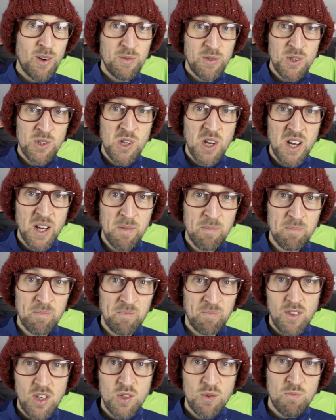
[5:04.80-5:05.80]
of the time.
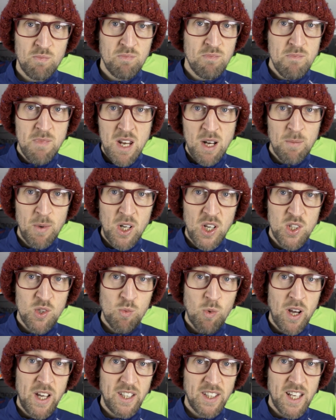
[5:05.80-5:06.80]
There's
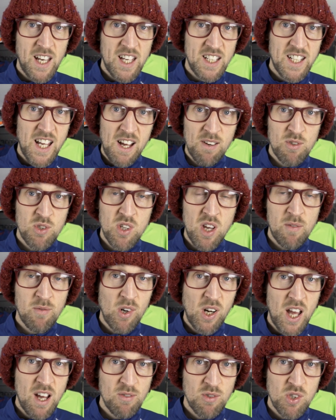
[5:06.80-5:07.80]
minimized weight there, down
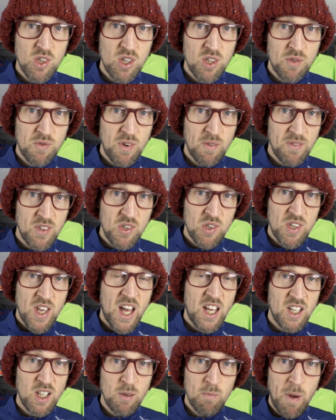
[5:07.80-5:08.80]
several ounces from the
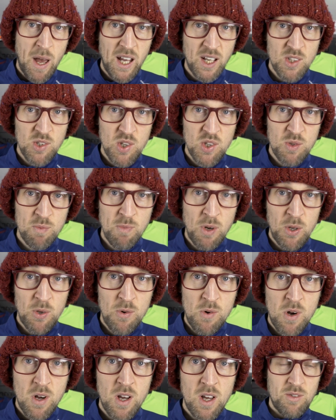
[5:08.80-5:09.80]
standard Pegasus
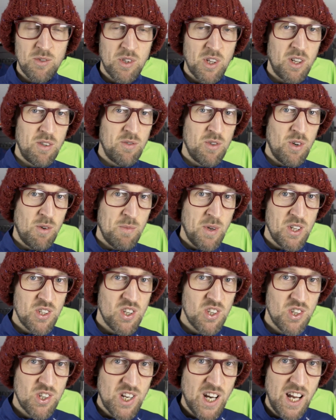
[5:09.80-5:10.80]
model. So not
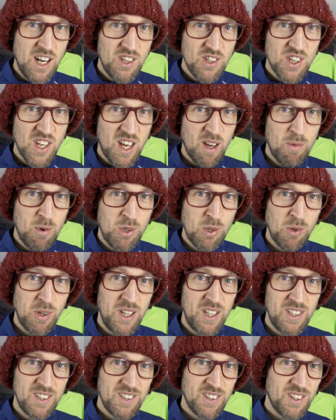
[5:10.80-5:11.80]
much has changed there
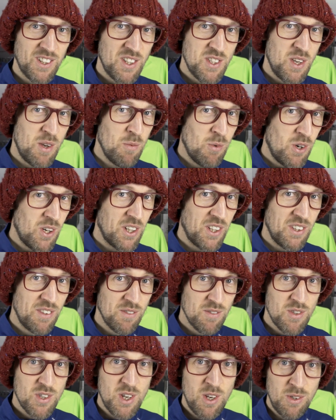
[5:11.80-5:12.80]
between 91
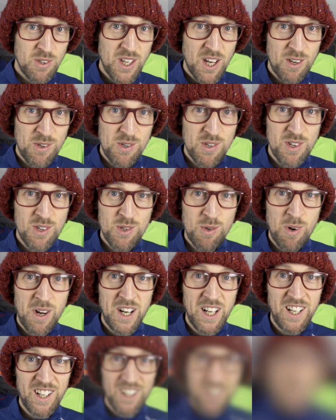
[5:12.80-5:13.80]
and
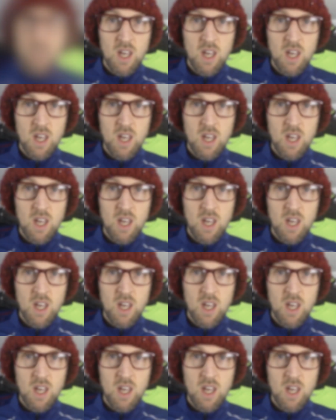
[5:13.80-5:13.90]
2020.